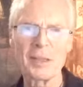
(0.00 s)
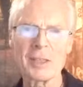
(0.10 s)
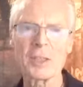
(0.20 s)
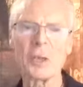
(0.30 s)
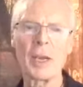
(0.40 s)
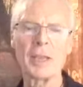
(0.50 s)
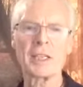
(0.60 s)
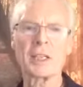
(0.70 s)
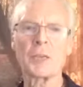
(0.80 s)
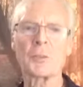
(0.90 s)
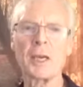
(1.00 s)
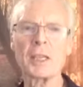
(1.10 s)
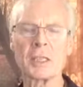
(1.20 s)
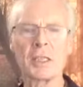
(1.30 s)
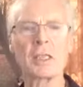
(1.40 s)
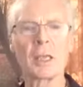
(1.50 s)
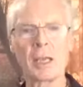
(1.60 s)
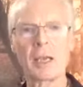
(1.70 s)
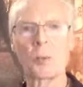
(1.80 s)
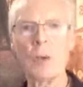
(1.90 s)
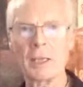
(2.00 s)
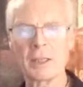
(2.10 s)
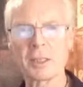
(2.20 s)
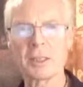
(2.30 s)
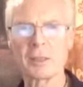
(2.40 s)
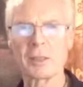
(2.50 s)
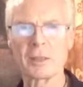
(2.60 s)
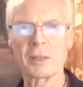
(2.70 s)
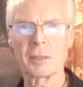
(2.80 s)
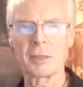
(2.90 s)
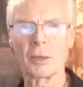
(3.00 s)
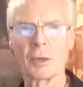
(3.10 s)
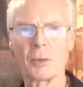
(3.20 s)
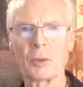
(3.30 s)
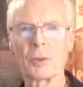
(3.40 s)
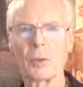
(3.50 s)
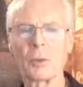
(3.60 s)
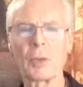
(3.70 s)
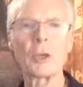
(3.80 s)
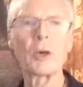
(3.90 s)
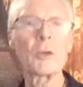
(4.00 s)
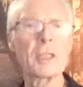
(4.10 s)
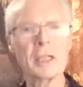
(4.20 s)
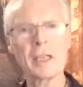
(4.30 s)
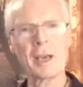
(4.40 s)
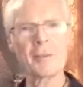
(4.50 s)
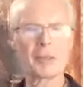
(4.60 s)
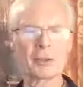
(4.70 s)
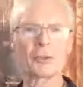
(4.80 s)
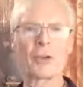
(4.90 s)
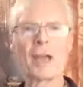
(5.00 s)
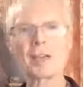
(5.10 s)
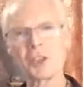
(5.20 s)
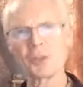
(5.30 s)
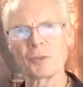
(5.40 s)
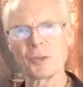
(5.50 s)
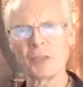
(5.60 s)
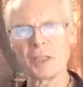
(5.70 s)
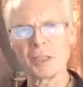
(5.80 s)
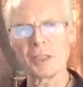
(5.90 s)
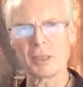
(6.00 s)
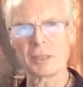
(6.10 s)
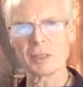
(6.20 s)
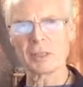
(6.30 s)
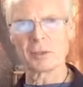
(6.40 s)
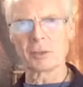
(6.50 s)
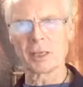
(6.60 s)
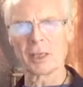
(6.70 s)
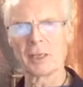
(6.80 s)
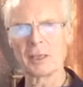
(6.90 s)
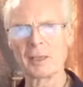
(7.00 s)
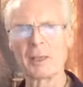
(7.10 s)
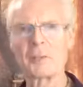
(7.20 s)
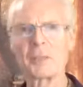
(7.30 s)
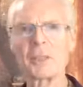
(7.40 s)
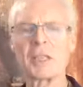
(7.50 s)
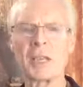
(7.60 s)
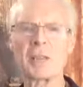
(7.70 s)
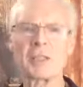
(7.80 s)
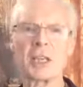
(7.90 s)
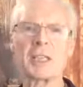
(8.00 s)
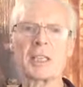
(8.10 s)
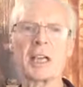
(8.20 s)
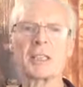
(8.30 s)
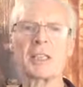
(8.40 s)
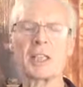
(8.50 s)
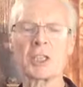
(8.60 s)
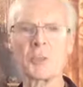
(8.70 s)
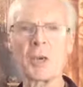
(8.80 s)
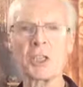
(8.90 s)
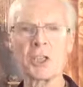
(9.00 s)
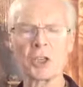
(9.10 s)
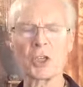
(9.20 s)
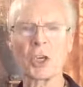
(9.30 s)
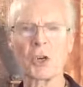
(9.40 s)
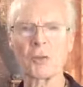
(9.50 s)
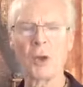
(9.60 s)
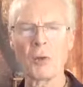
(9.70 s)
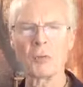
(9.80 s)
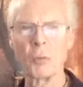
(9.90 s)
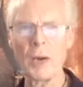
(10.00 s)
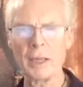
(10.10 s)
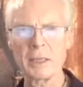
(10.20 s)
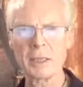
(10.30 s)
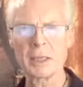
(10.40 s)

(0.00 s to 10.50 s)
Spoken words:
So it expresses weight. Now, we know there's a chemical reaction with these things, okay, but it has an expression of weight.